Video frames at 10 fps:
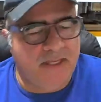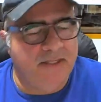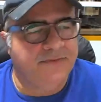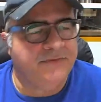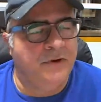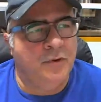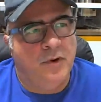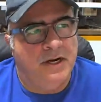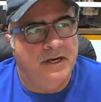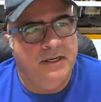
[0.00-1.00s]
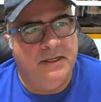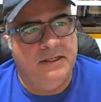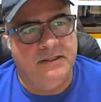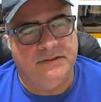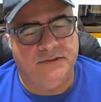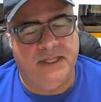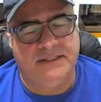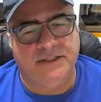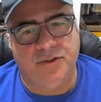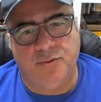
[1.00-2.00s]
So
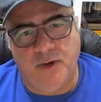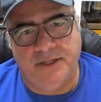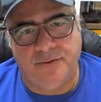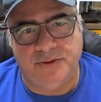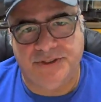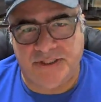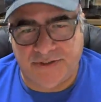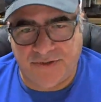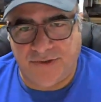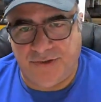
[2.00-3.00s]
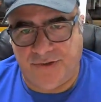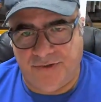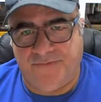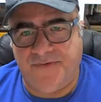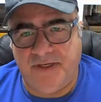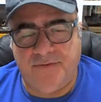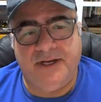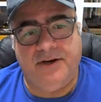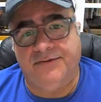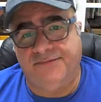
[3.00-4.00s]
that's a good way to adjust your feed
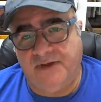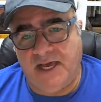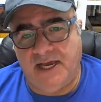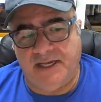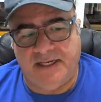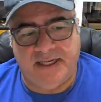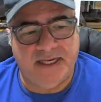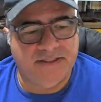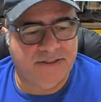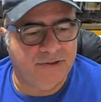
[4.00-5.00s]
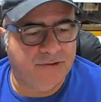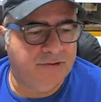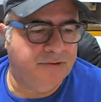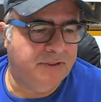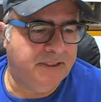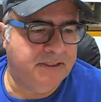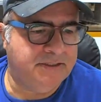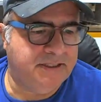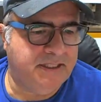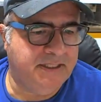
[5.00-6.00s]
rate on the fly in case you're
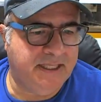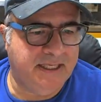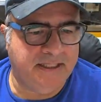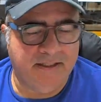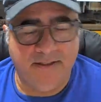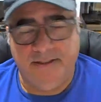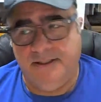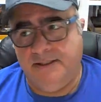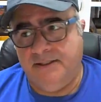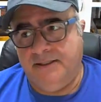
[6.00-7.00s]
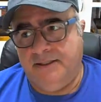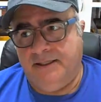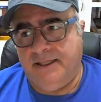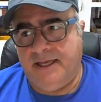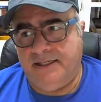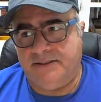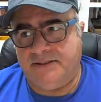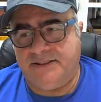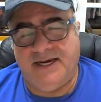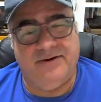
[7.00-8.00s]
seeing that
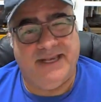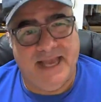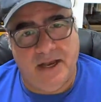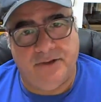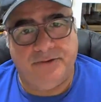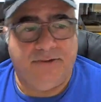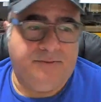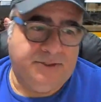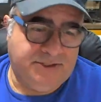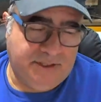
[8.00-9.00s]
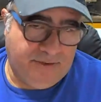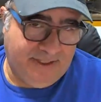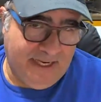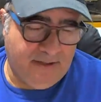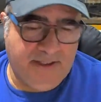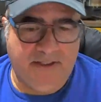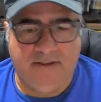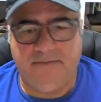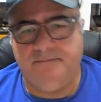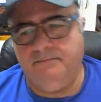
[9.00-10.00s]
it's tearing out. You want to slow it down a
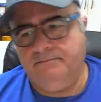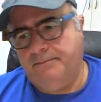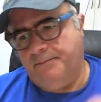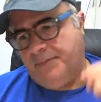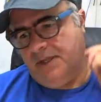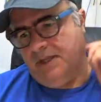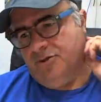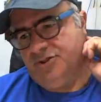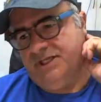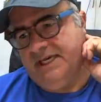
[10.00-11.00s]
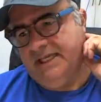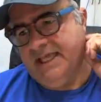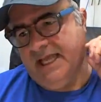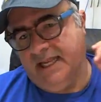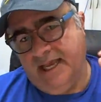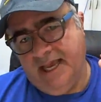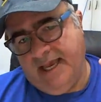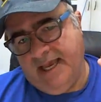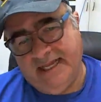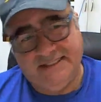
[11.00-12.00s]
little. You're seeing that
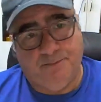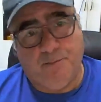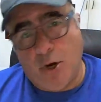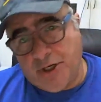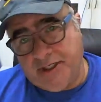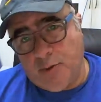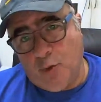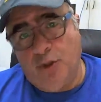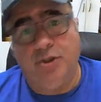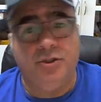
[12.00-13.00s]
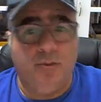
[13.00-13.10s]
it's burning the wood.